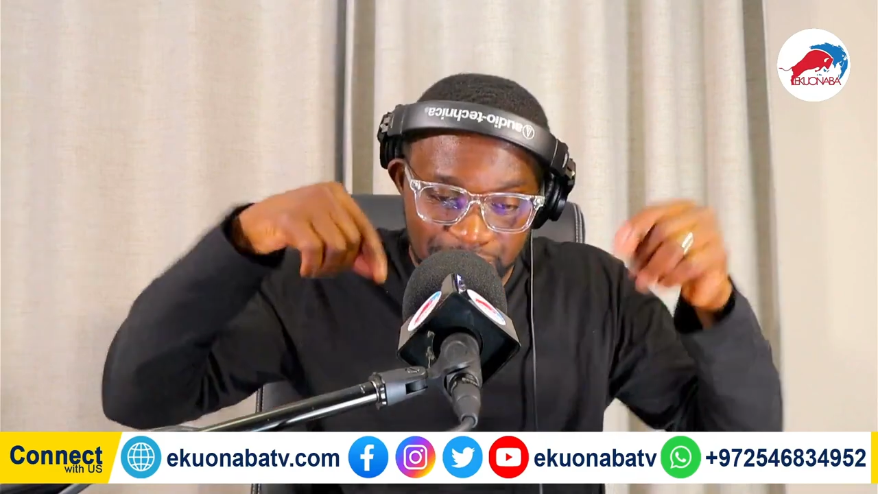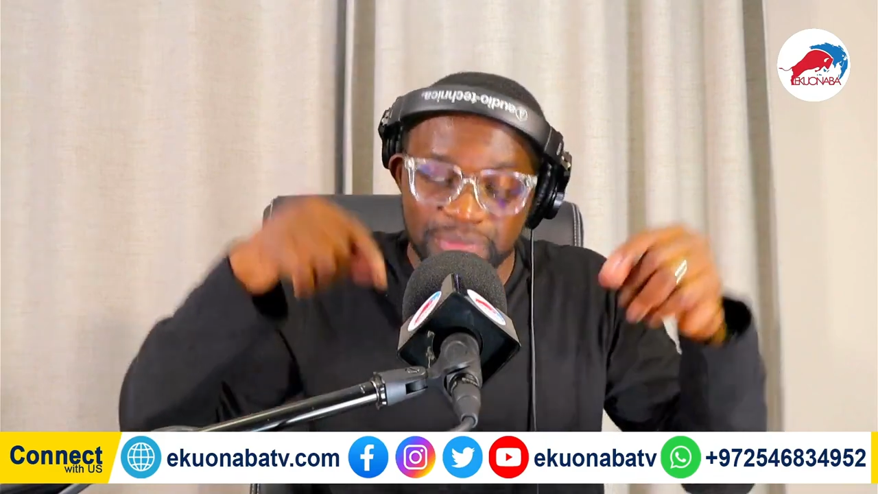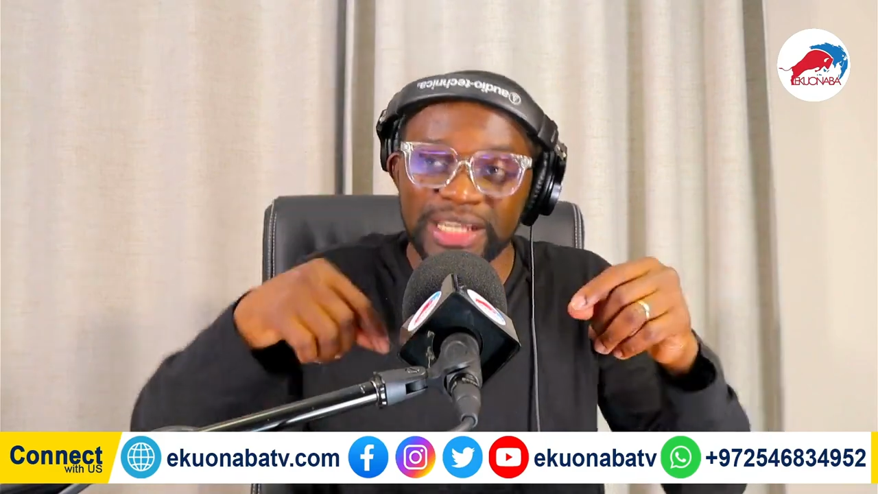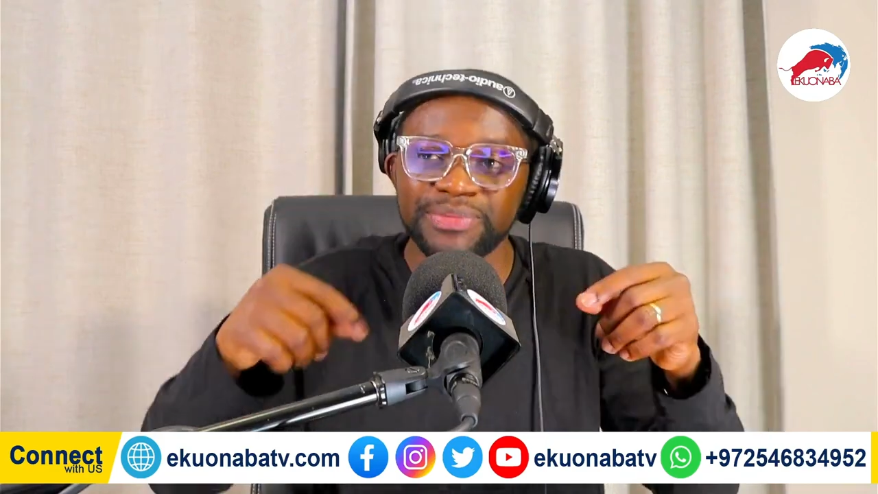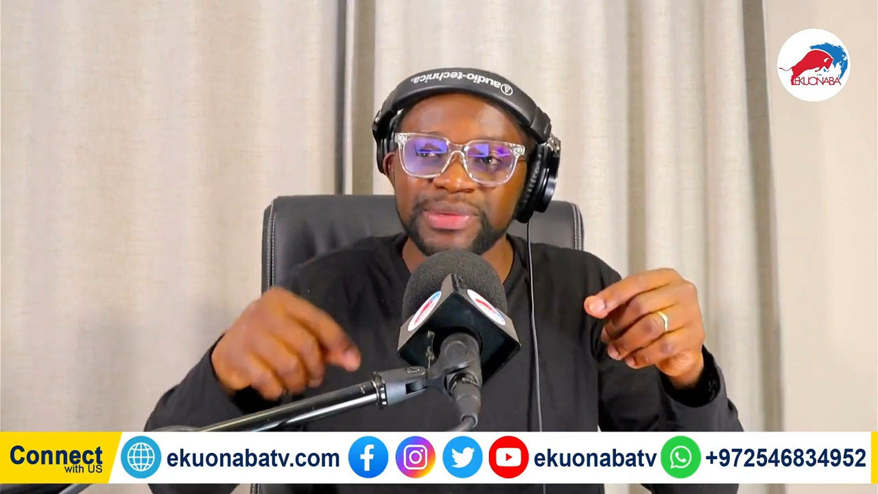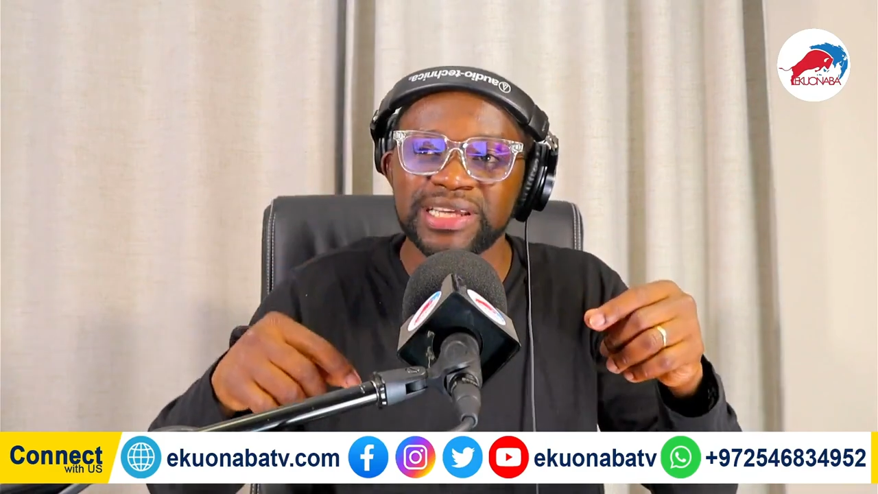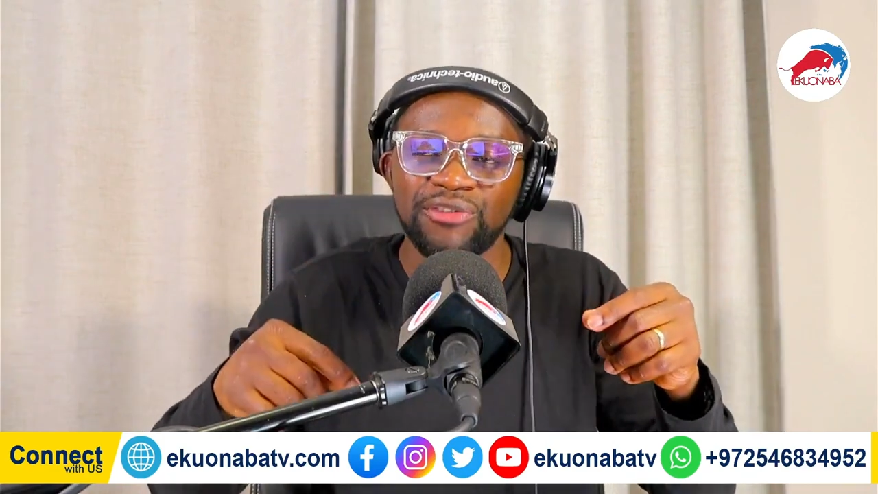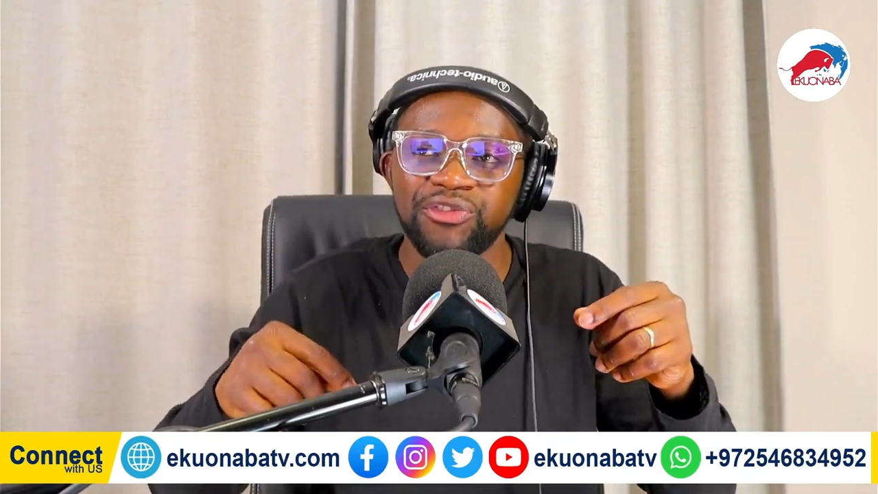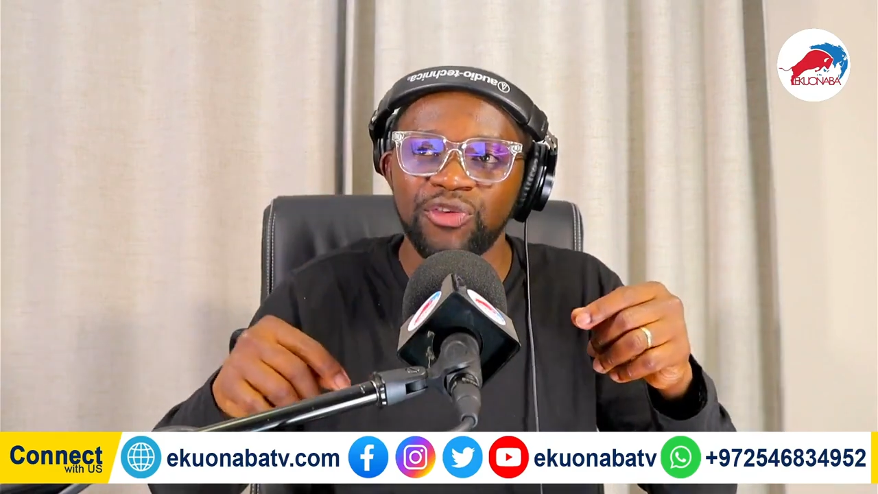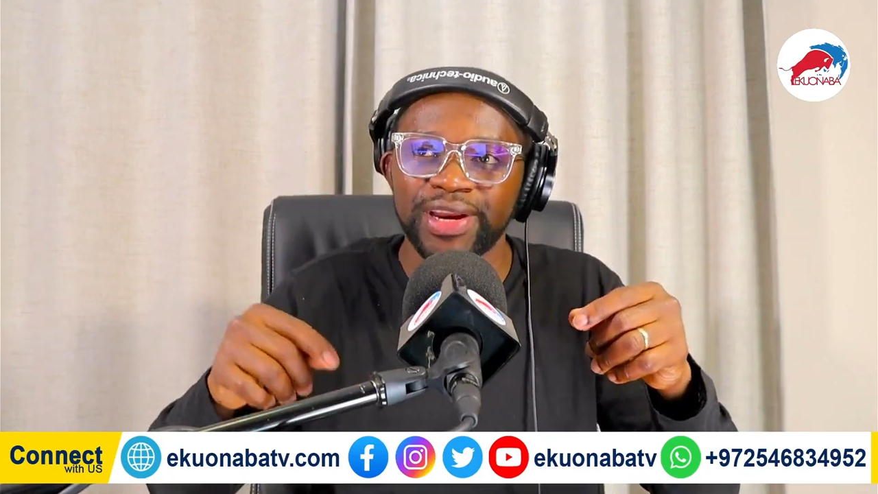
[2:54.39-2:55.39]
meet me some
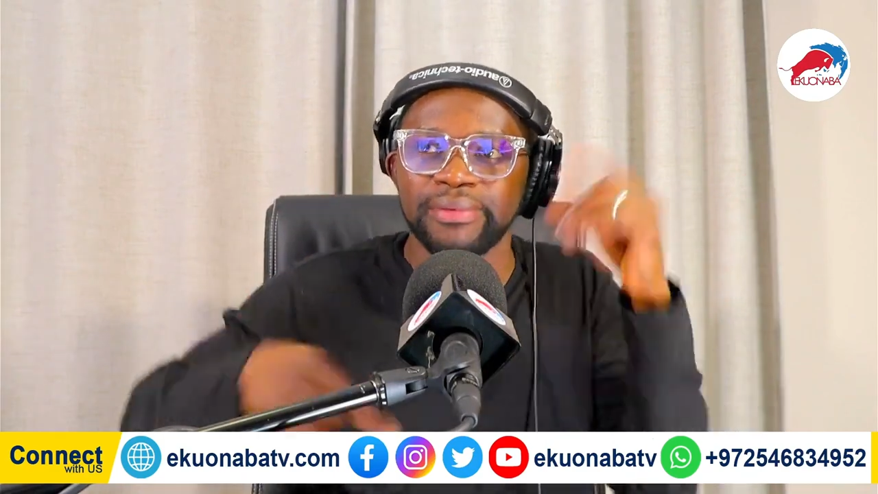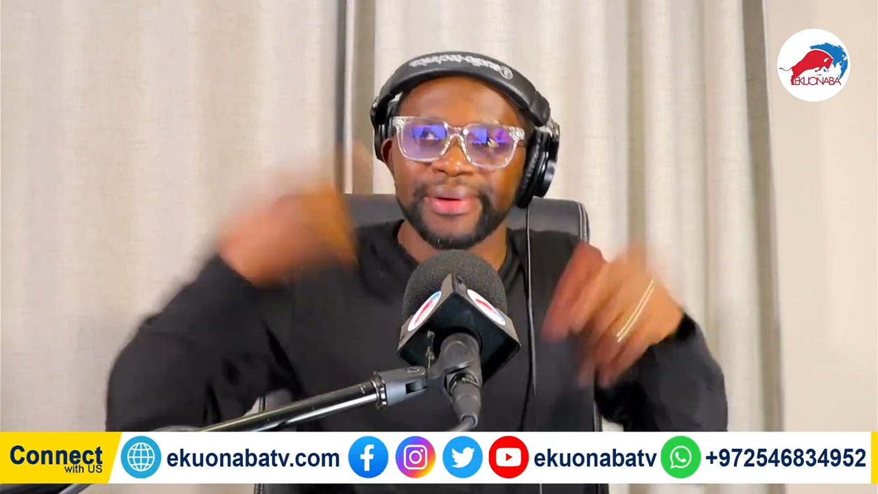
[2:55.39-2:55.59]
for them.